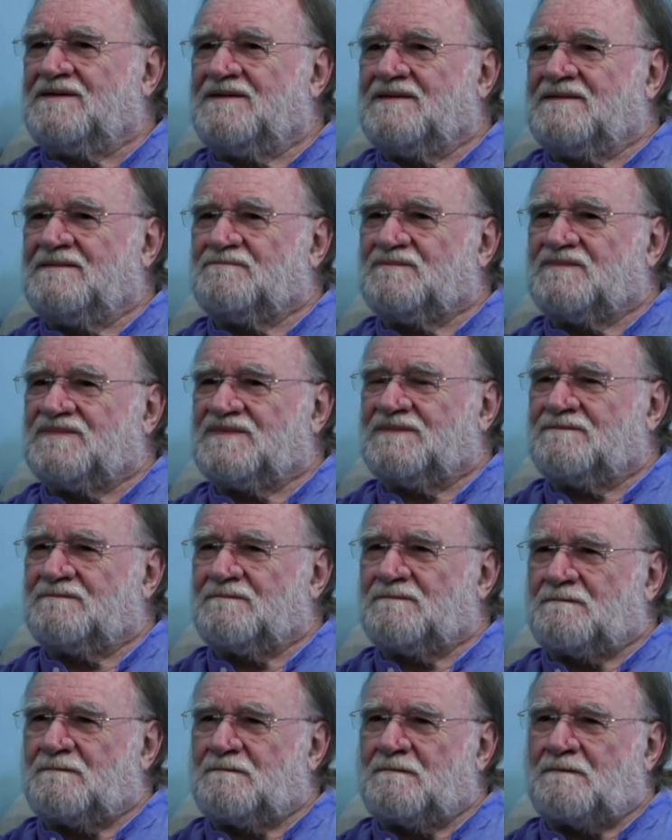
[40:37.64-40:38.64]
Dominic
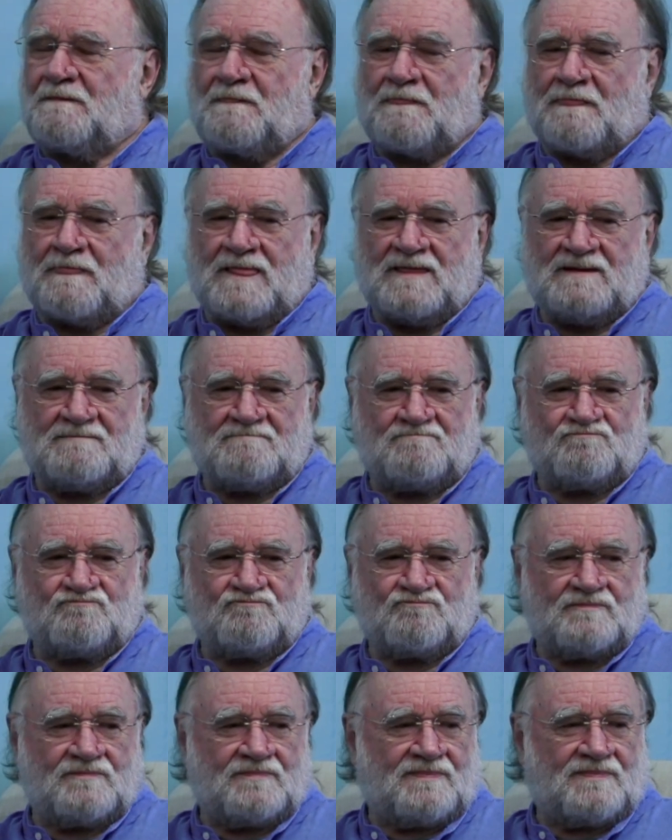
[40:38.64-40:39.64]
schaut hier von zu Hause
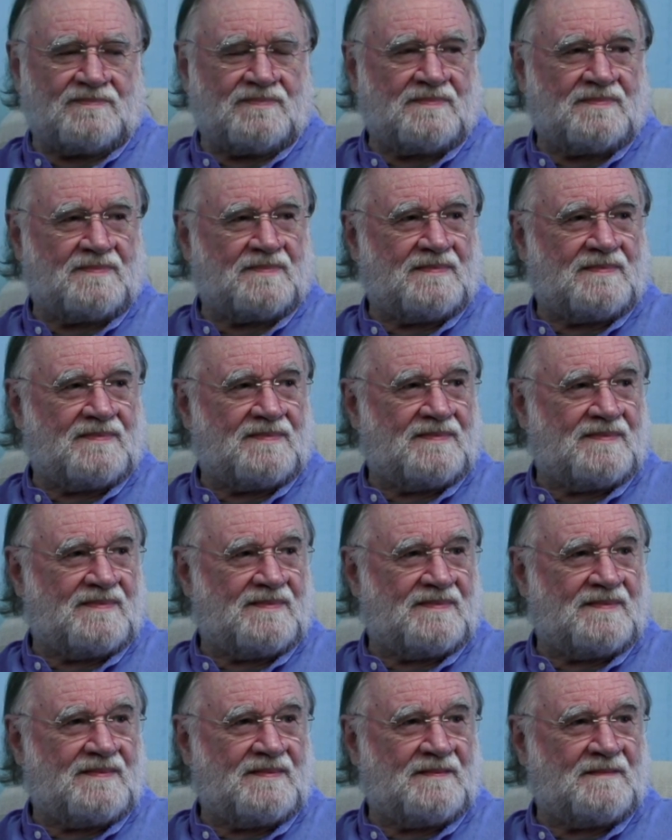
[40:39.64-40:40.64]
zu. Er ist ein bisschen
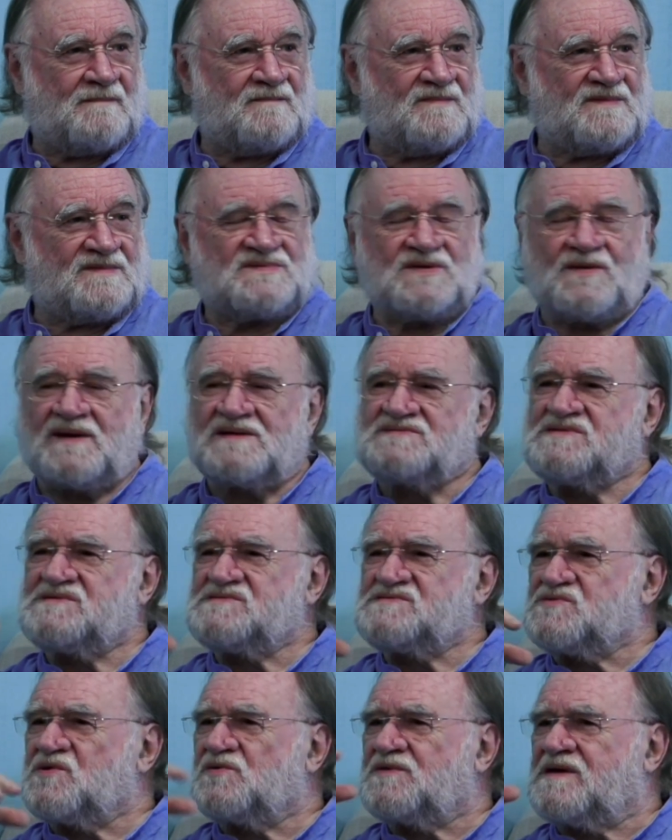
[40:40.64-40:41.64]
krank. So as he's
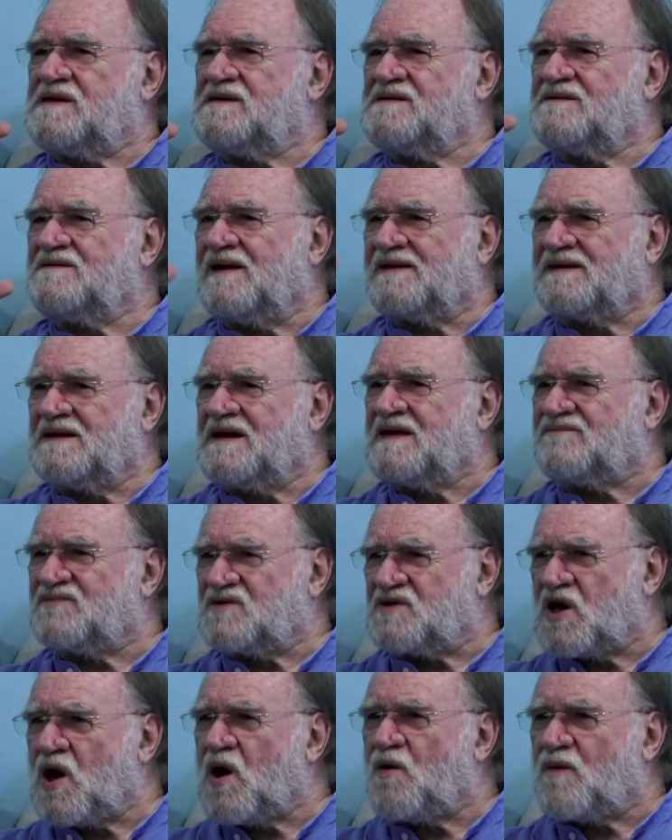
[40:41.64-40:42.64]
not here, I can have a
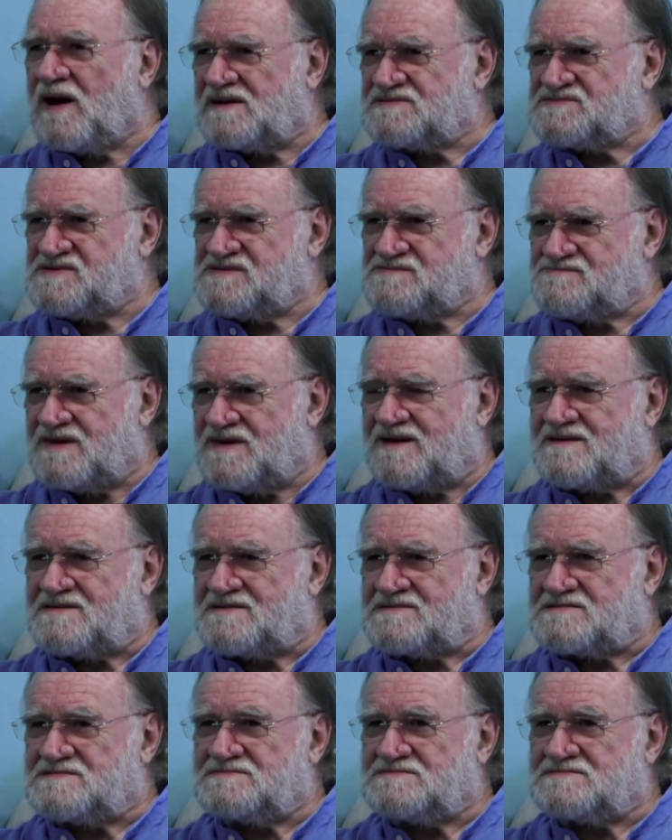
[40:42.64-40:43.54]
go at him now.